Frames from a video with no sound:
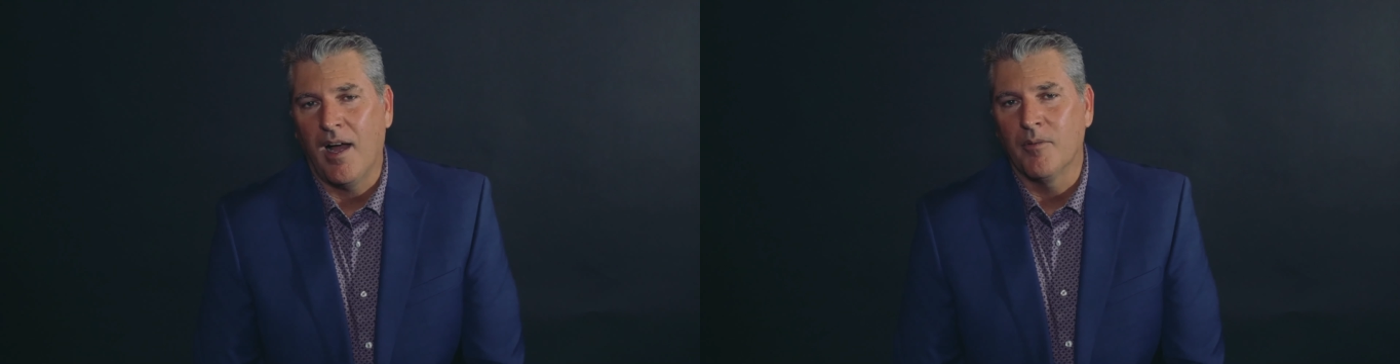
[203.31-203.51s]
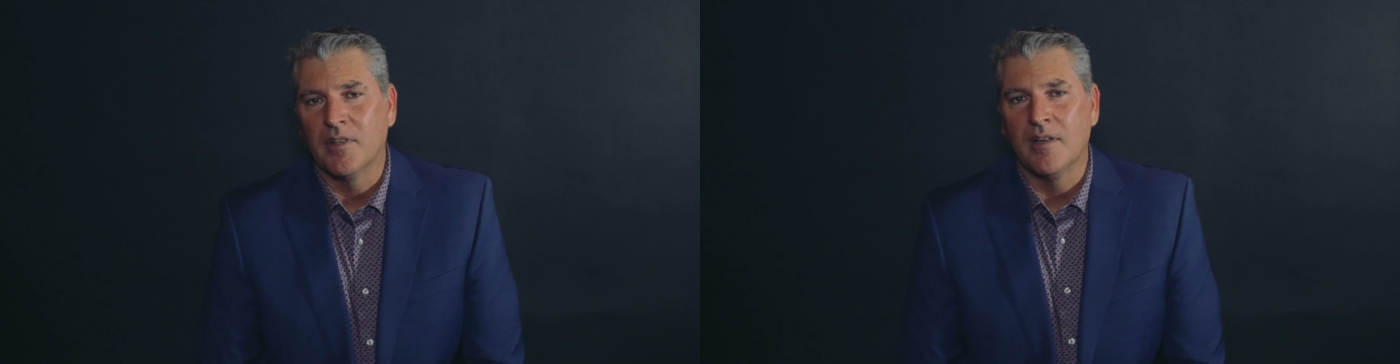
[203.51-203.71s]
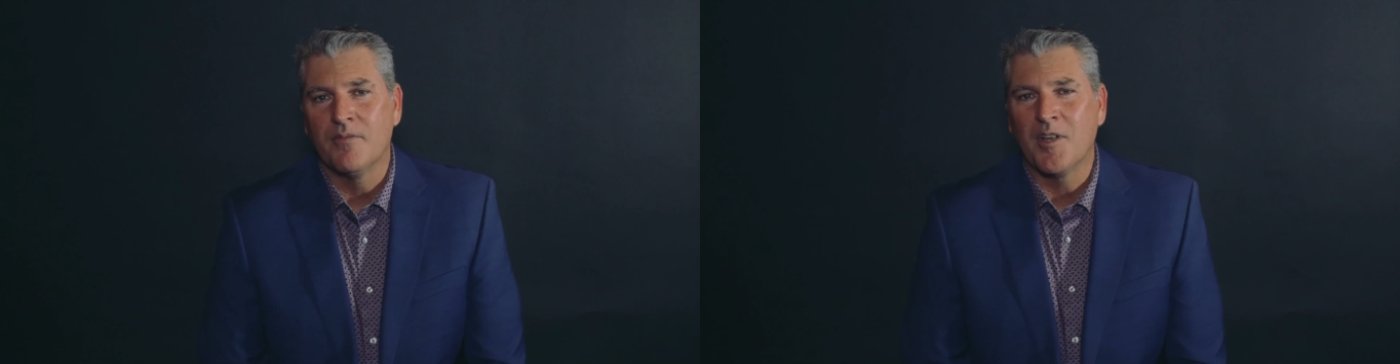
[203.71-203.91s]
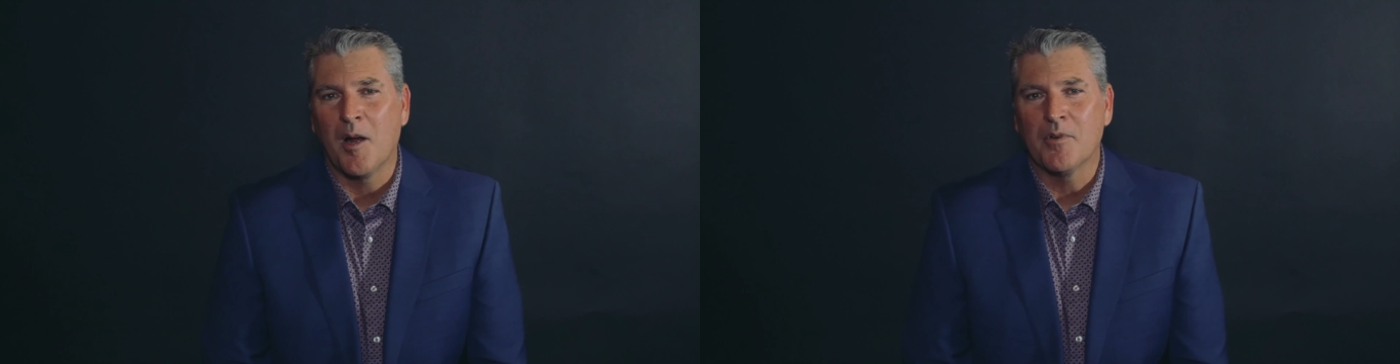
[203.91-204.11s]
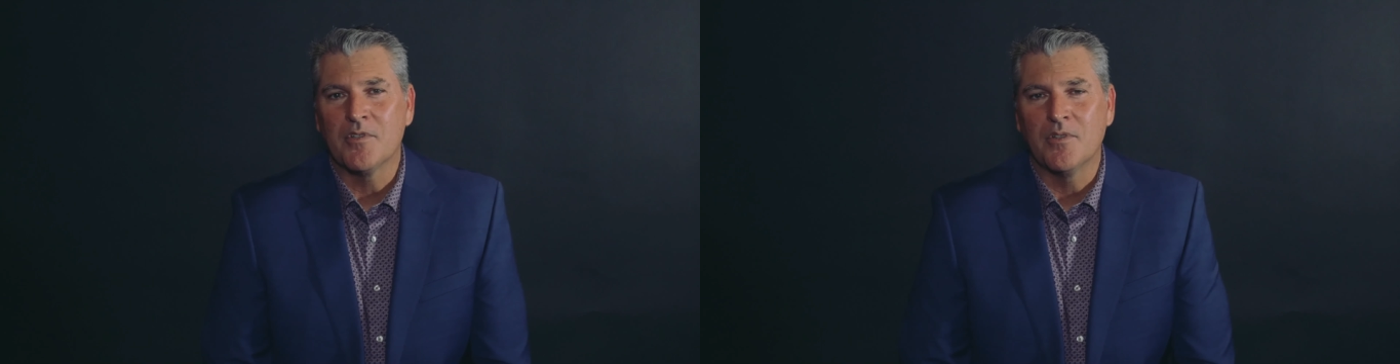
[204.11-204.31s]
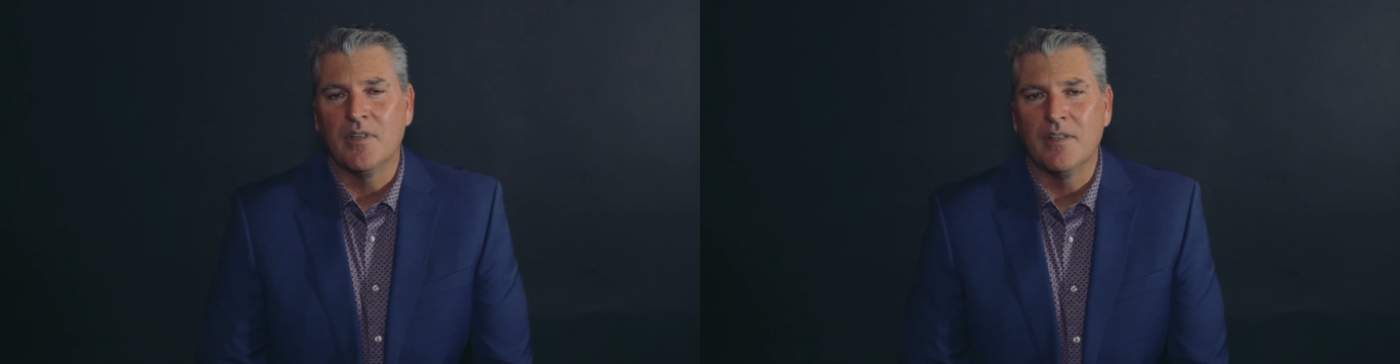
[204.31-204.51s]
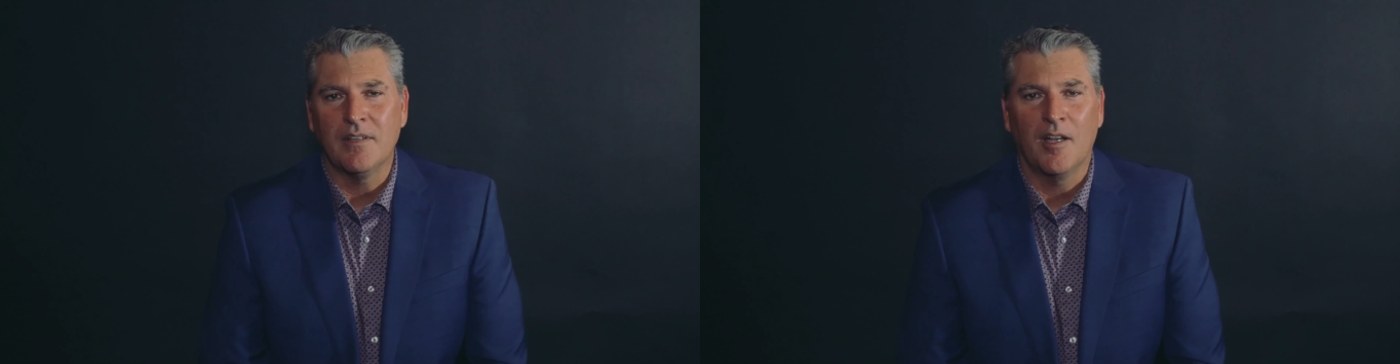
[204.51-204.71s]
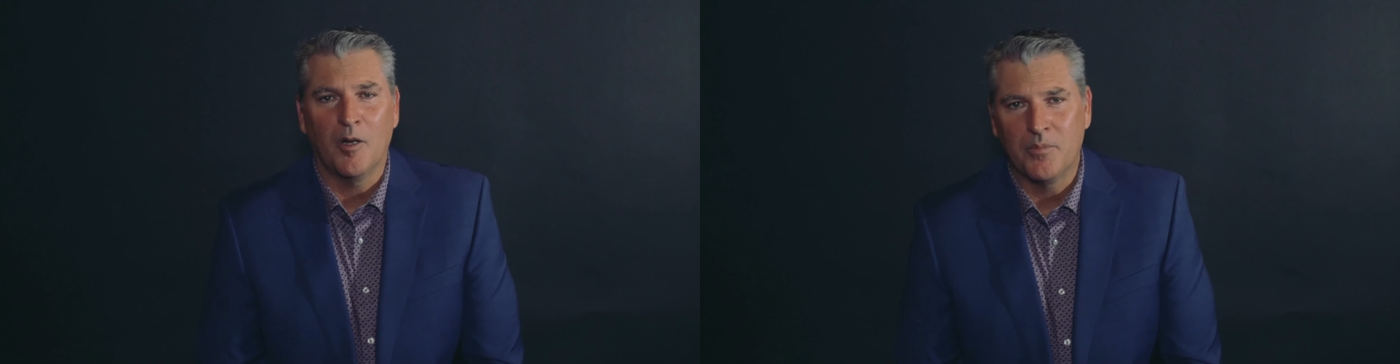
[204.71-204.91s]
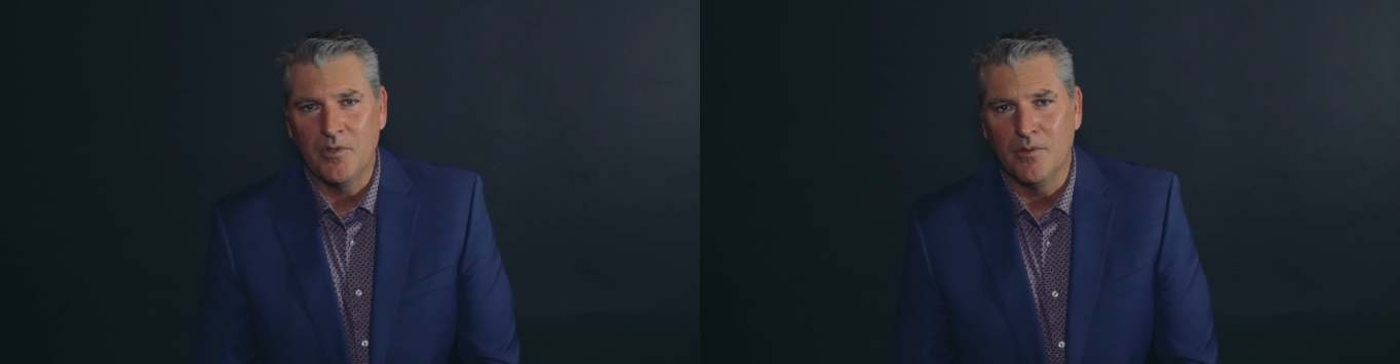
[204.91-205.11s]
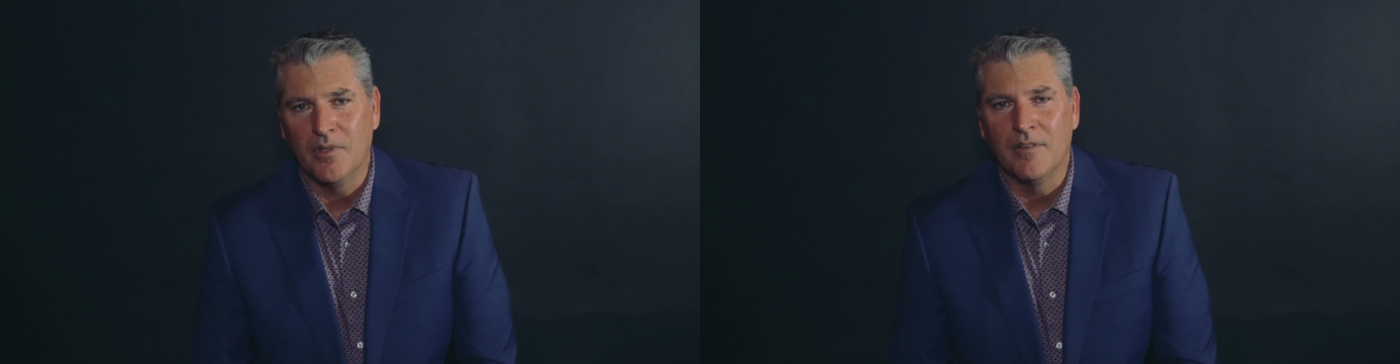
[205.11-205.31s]
I would love the opportunity to help
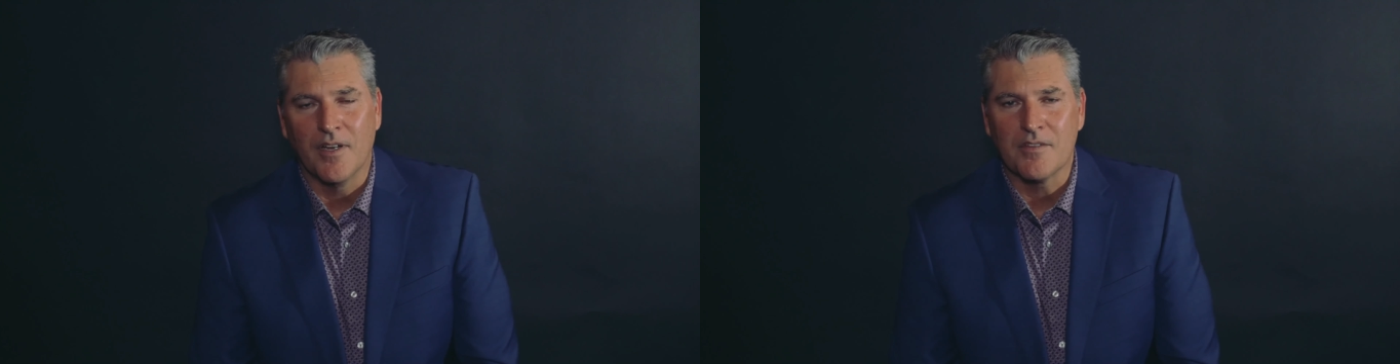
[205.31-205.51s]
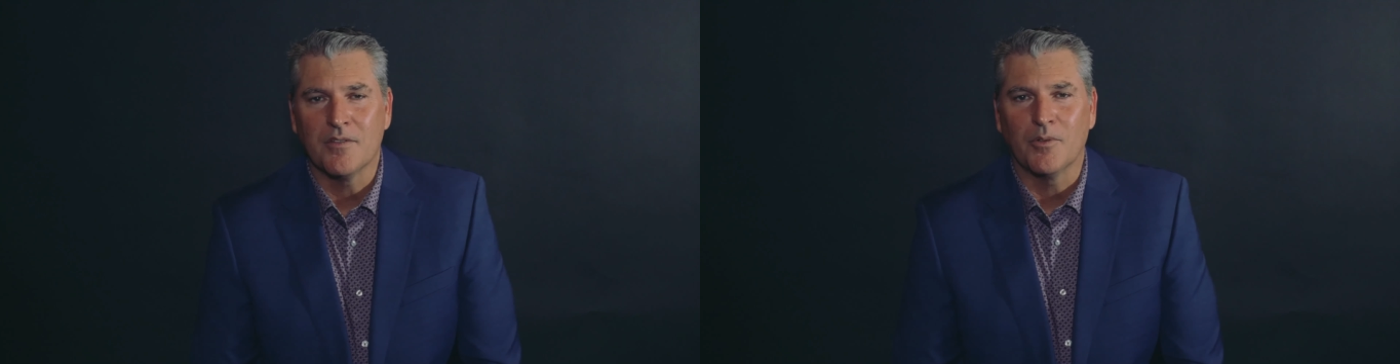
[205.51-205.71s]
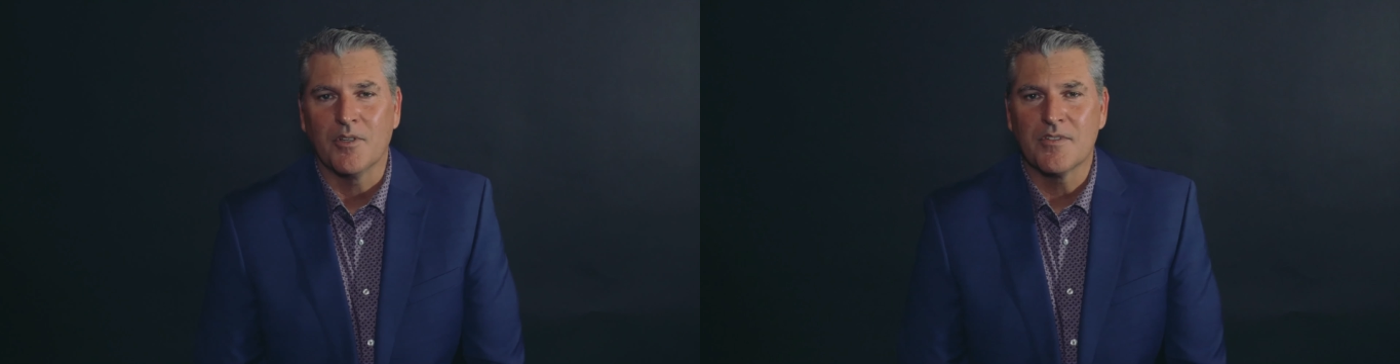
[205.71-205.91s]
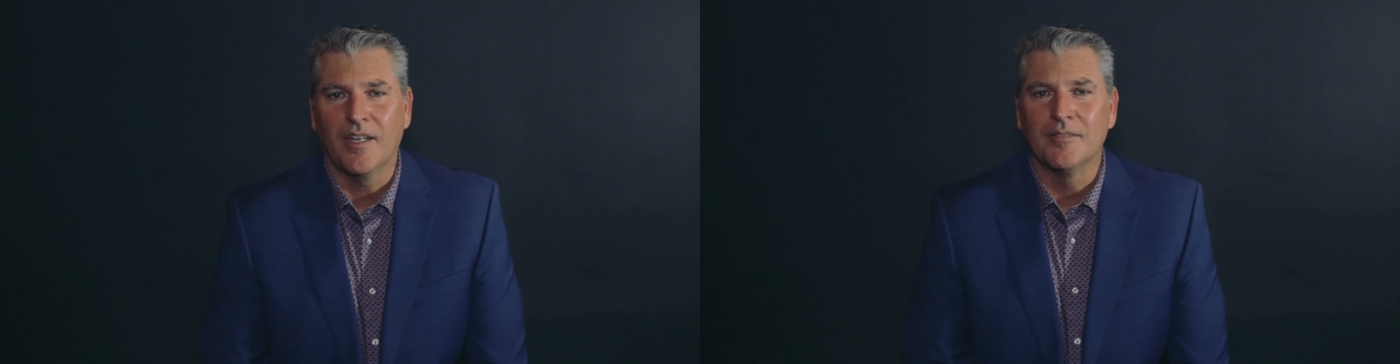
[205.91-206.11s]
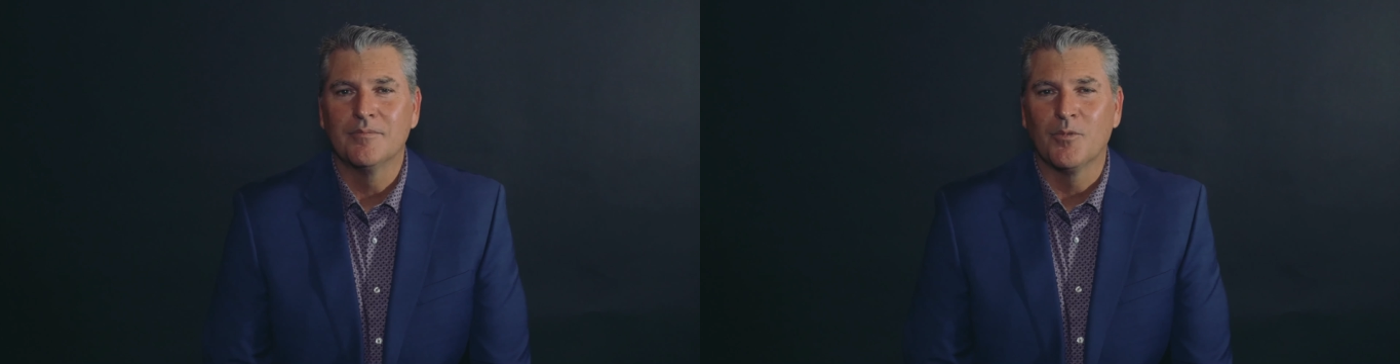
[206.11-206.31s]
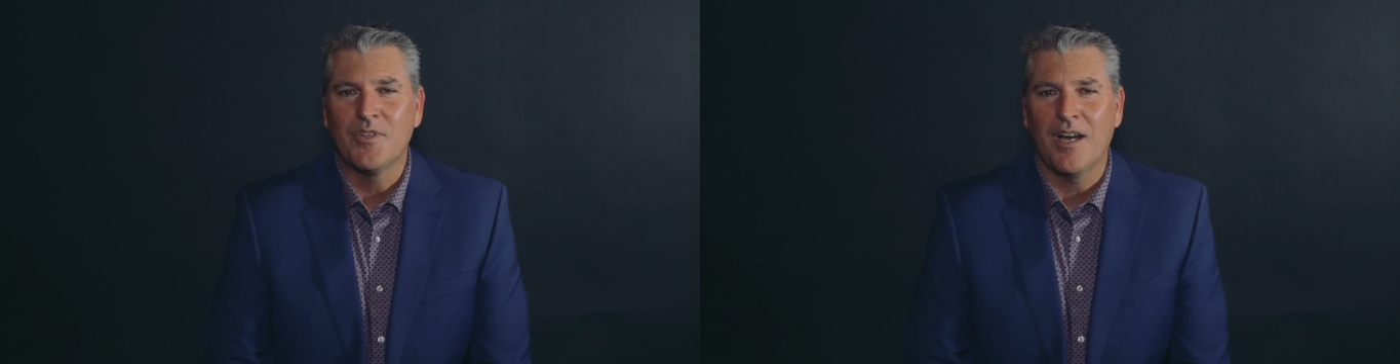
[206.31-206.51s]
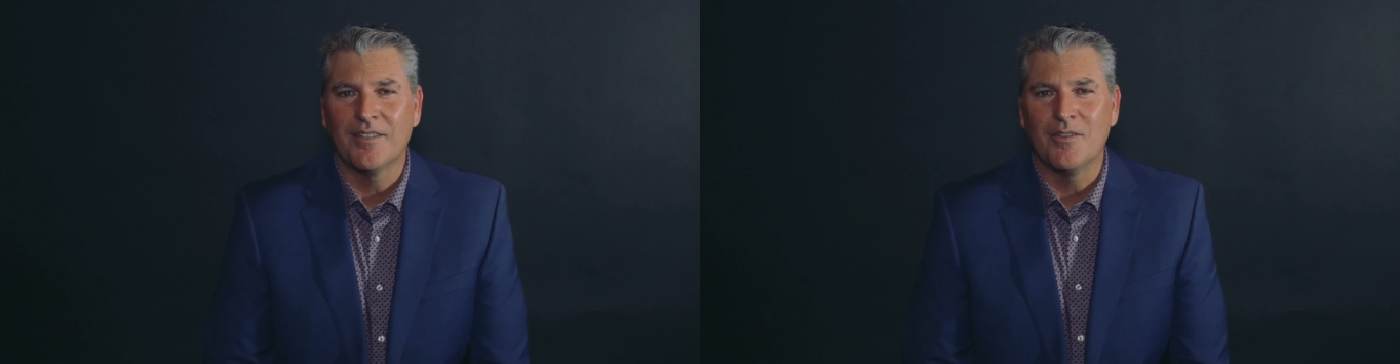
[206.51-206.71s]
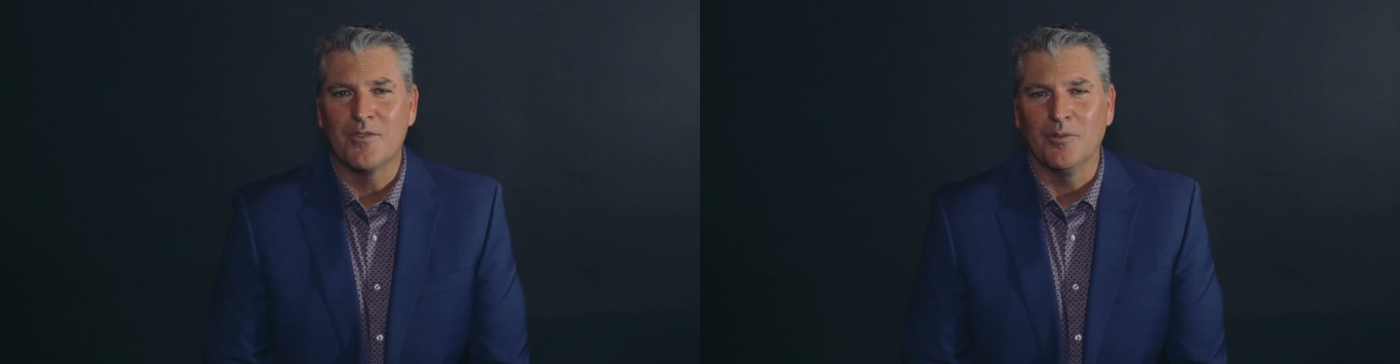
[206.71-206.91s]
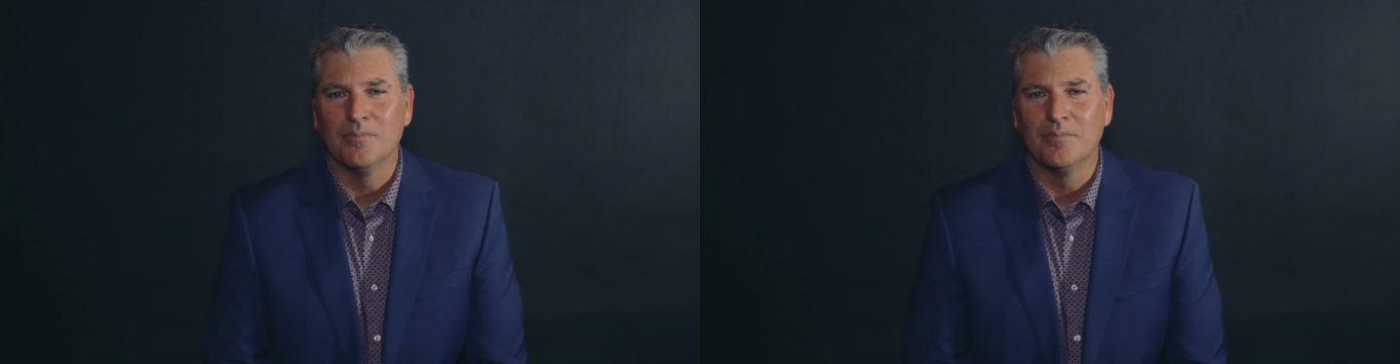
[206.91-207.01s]
you invest in real estate. We'll talk to you soon.